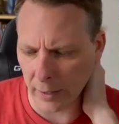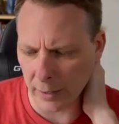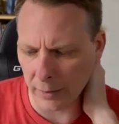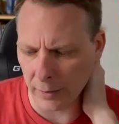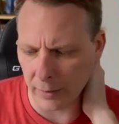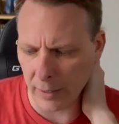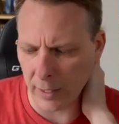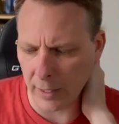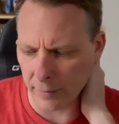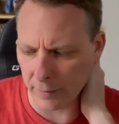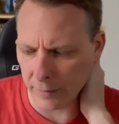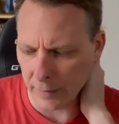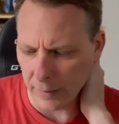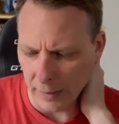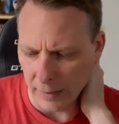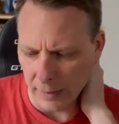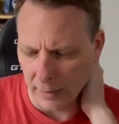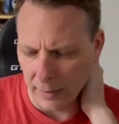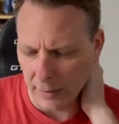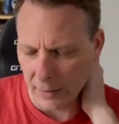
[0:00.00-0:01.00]
I don't have
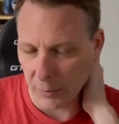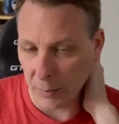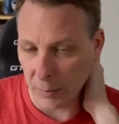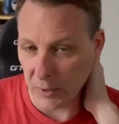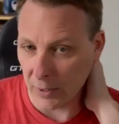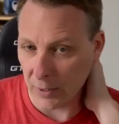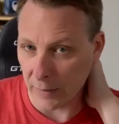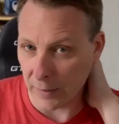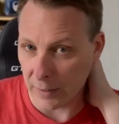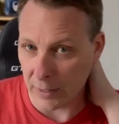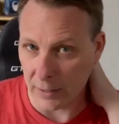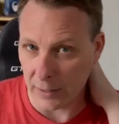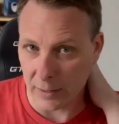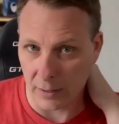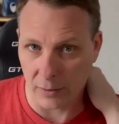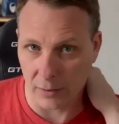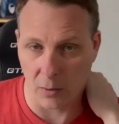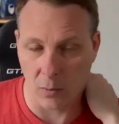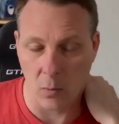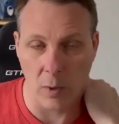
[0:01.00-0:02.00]
specific
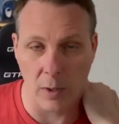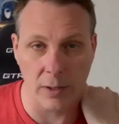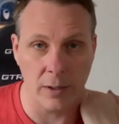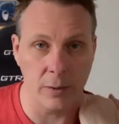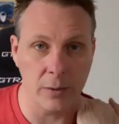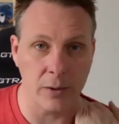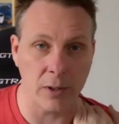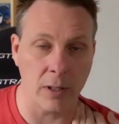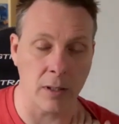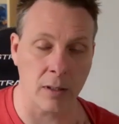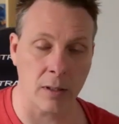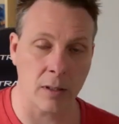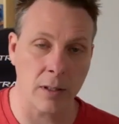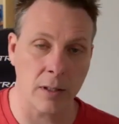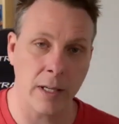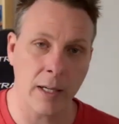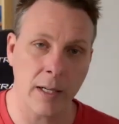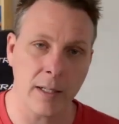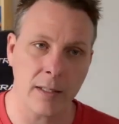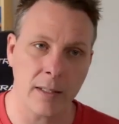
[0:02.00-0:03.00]
details on what those are
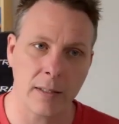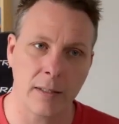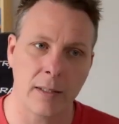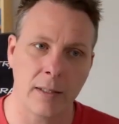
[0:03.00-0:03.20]
yet,